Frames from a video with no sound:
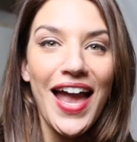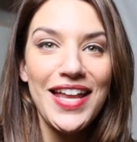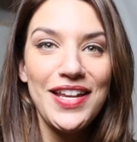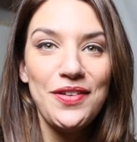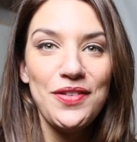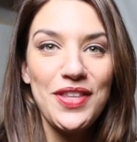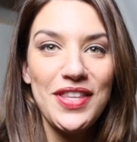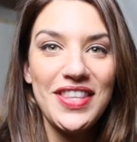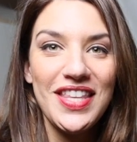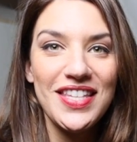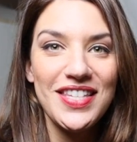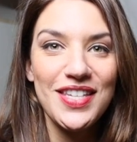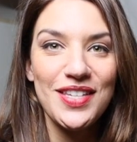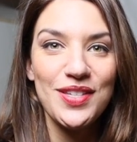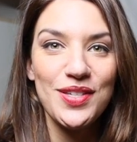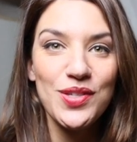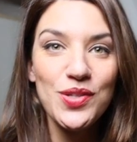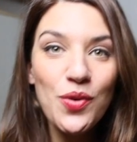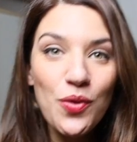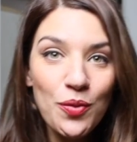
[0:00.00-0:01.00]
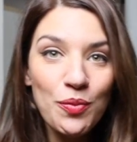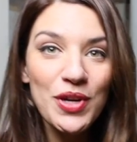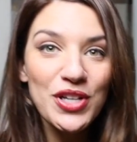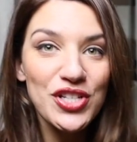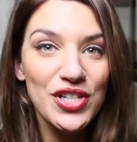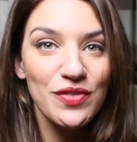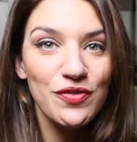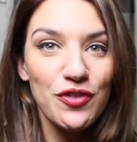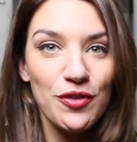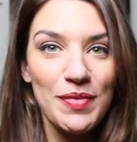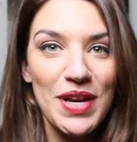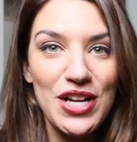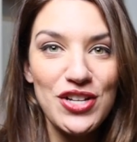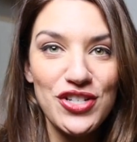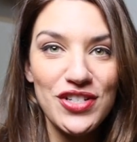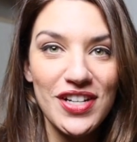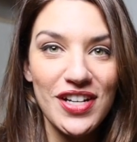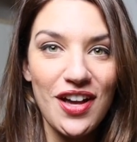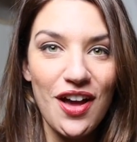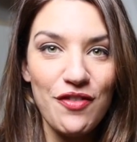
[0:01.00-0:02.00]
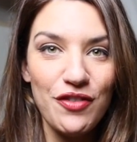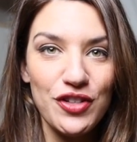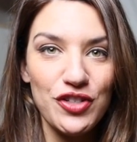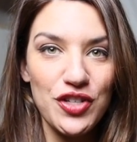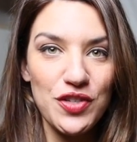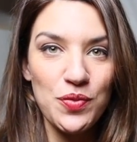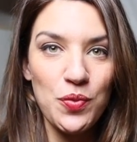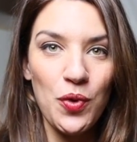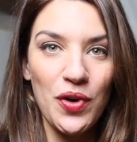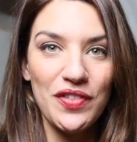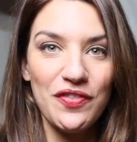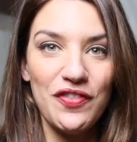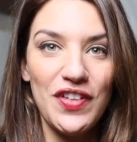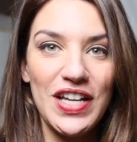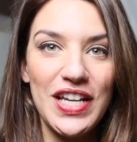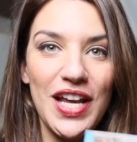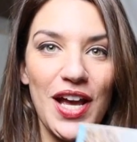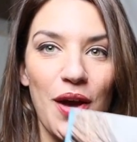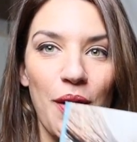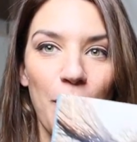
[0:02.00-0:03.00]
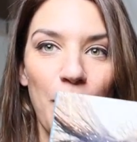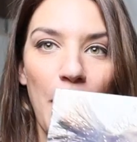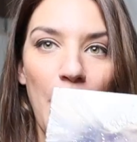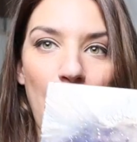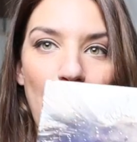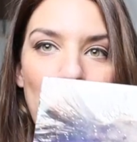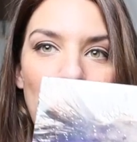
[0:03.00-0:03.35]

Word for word: I know that this is so much information to cover in just one video,